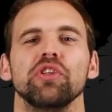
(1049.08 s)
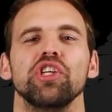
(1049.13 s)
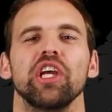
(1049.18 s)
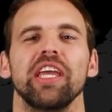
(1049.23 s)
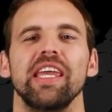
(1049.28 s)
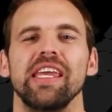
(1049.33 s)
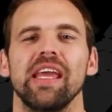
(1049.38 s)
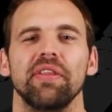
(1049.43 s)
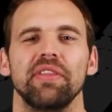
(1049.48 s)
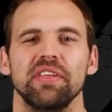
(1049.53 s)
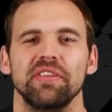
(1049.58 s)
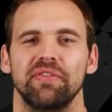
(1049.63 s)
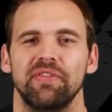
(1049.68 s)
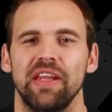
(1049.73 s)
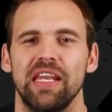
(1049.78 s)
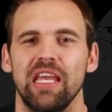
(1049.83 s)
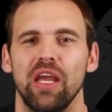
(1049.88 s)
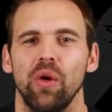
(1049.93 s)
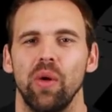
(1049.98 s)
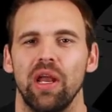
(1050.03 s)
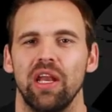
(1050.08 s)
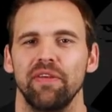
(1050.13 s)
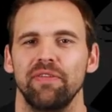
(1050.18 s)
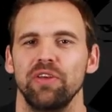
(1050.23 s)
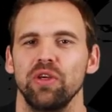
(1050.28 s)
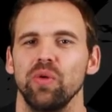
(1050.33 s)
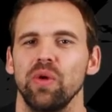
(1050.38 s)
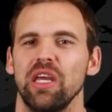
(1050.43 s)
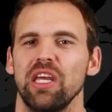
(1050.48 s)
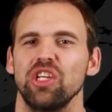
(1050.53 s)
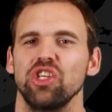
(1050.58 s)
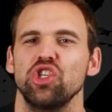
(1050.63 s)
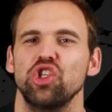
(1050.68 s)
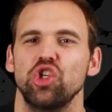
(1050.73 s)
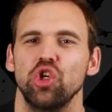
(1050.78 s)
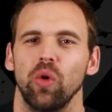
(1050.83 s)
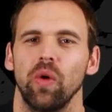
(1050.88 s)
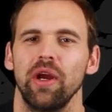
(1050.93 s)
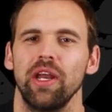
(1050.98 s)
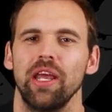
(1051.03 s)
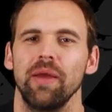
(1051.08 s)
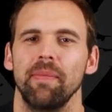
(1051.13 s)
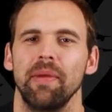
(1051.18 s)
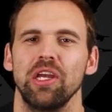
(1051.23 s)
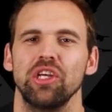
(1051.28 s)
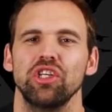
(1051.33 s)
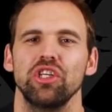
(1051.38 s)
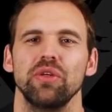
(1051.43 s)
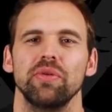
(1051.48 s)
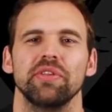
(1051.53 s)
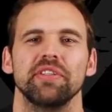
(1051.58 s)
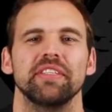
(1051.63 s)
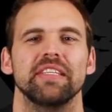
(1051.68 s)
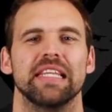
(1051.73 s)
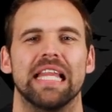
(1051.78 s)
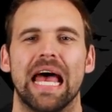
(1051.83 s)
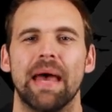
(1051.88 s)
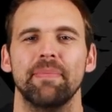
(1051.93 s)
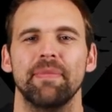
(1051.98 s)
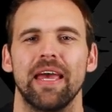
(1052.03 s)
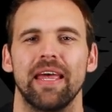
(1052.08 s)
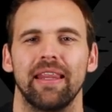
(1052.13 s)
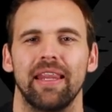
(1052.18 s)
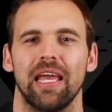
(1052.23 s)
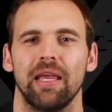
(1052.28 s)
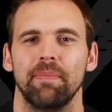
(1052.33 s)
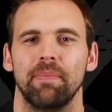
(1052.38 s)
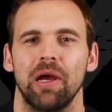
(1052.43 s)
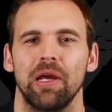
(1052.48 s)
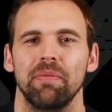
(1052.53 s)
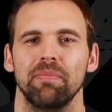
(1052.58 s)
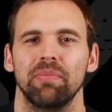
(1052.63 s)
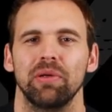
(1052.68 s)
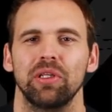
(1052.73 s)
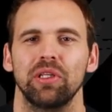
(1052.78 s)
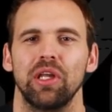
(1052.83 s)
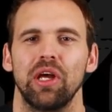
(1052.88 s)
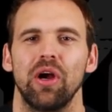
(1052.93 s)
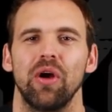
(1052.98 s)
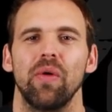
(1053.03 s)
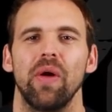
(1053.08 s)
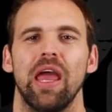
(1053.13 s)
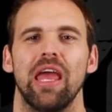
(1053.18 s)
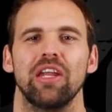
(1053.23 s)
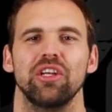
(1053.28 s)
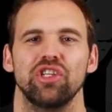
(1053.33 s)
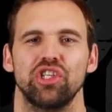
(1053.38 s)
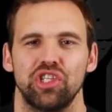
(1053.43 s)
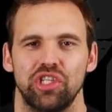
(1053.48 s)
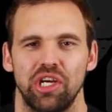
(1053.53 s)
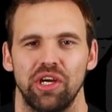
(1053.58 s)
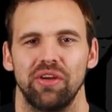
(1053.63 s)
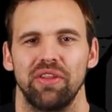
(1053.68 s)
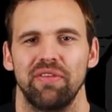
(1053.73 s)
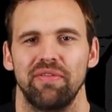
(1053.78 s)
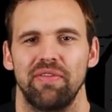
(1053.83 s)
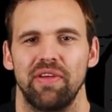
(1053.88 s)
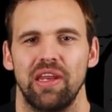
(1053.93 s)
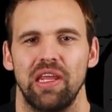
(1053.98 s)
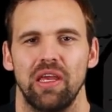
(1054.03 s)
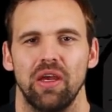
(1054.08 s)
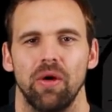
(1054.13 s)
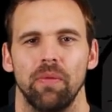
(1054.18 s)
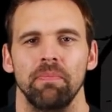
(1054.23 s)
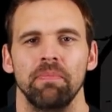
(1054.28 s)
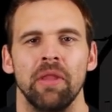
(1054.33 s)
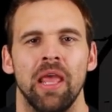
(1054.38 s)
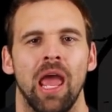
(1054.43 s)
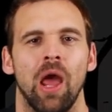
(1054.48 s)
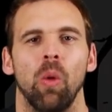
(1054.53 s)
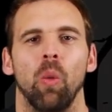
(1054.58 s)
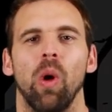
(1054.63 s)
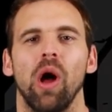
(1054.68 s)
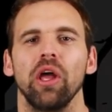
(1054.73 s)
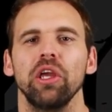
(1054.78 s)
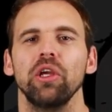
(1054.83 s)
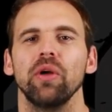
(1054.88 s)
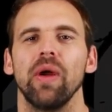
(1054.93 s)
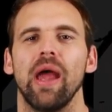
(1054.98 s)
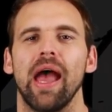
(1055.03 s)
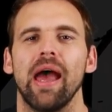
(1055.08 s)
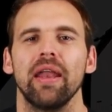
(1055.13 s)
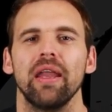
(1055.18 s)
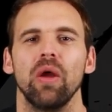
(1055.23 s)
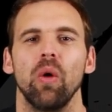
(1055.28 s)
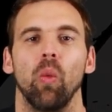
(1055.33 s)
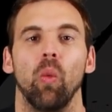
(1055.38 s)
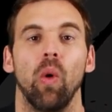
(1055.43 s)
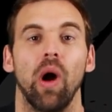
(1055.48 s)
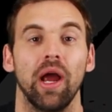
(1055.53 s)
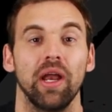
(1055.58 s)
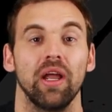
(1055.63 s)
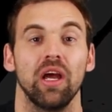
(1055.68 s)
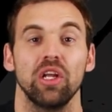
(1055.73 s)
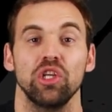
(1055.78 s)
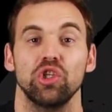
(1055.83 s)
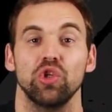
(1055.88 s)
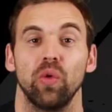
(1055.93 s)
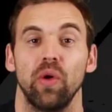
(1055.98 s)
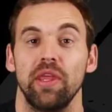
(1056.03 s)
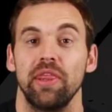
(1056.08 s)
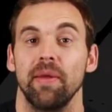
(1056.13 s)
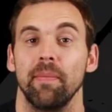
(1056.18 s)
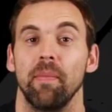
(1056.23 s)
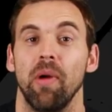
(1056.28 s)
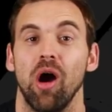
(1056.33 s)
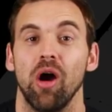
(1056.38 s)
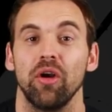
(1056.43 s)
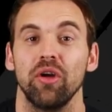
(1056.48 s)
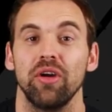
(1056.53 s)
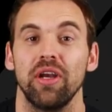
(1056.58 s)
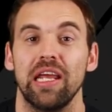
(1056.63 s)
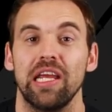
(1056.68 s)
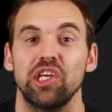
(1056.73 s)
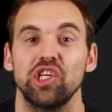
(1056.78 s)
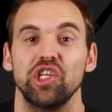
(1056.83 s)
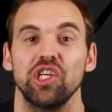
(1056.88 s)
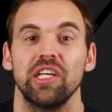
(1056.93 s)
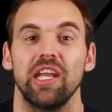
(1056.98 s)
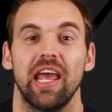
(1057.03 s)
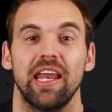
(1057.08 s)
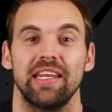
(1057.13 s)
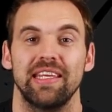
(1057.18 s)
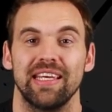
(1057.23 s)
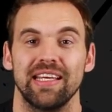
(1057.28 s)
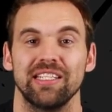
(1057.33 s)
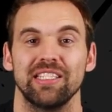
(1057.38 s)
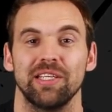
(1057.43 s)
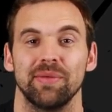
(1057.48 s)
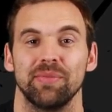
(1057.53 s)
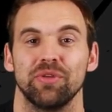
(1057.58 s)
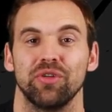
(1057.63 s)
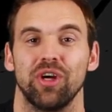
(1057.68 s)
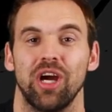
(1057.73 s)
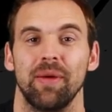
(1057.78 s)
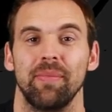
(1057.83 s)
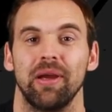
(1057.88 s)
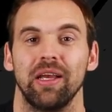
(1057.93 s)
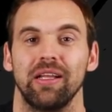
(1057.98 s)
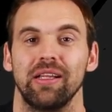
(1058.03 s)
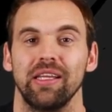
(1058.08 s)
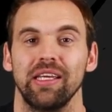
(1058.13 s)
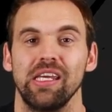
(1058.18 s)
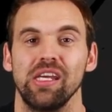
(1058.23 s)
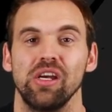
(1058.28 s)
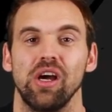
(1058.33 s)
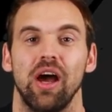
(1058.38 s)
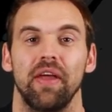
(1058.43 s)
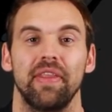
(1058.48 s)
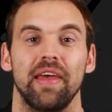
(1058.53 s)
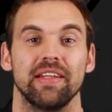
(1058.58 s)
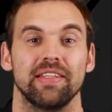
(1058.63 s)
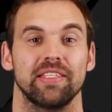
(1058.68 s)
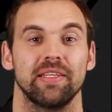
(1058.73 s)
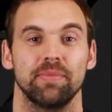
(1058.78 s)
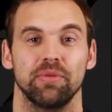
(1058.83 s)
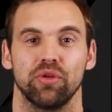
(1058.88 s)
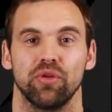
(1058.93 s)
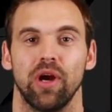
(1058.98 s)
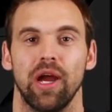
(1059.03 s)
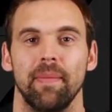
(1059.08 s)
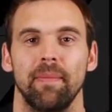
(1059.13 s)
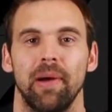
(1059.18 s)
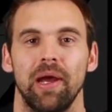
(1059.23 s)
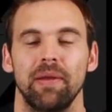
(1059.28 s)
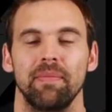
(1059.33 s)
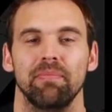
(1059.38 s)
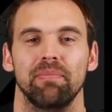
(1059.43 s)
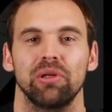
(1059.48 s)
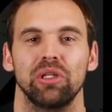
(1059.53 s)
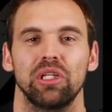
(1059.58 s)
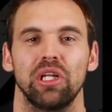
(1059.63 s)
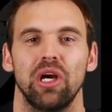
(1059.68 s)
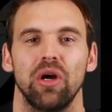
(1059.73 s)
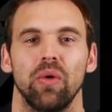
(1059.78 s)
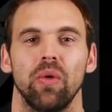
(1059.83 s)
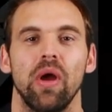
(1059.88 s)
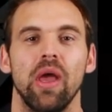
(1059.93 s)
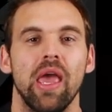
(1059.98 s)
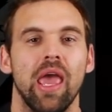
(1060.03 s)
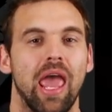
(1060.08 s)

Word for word: for checking out this video, and if you enjoyed it, make sure you slap that like button below and share the video. And while you're at it, why not join the Modder Nation and get subscribed by clicking on that subscribe button below.